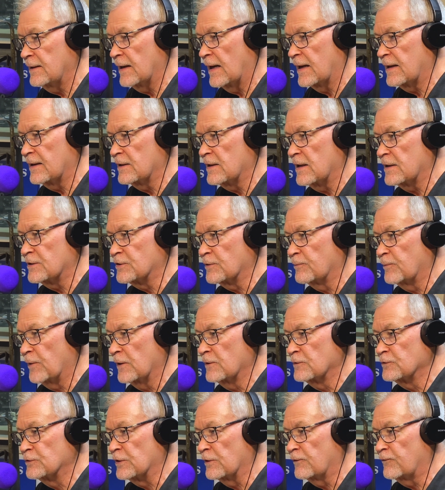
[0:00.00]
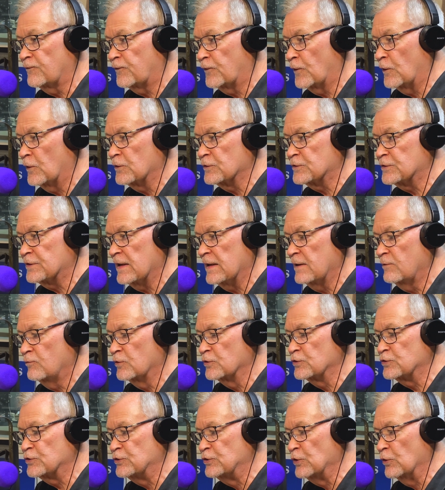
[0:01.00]
I suppose at first he
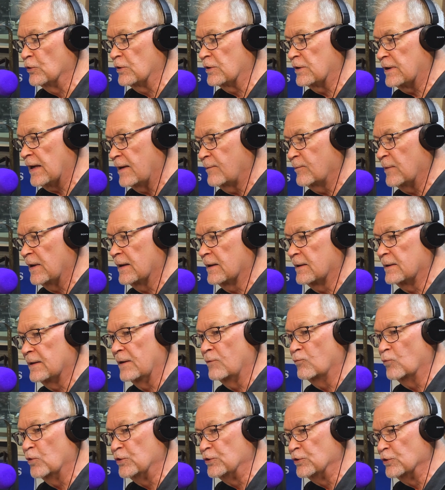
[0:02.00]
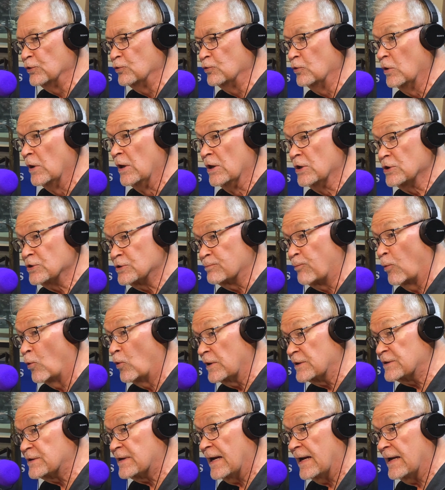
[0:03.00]
came in and would do
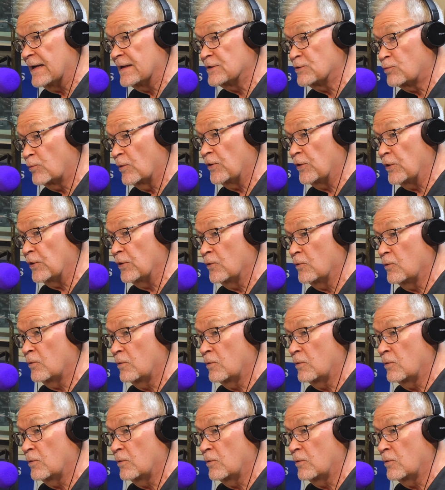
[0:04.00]
sportscasts with you.